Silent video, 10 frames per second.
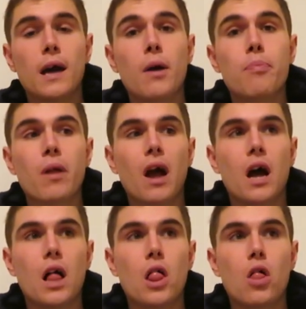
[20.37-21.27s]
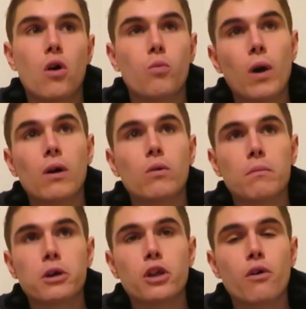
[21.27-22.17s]
Well,
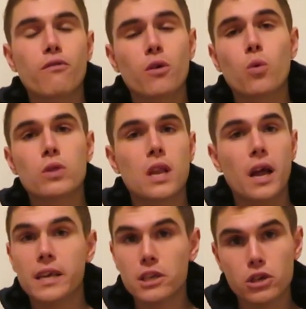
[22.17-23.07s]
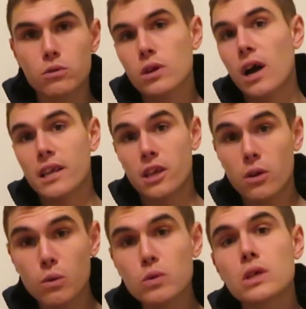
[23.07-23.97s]
I'm going to go through all the Nike shoes I
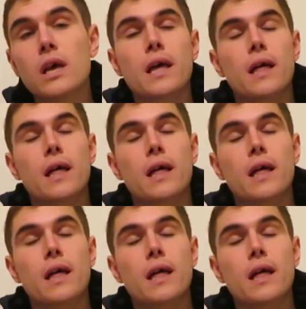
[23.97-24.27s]
use,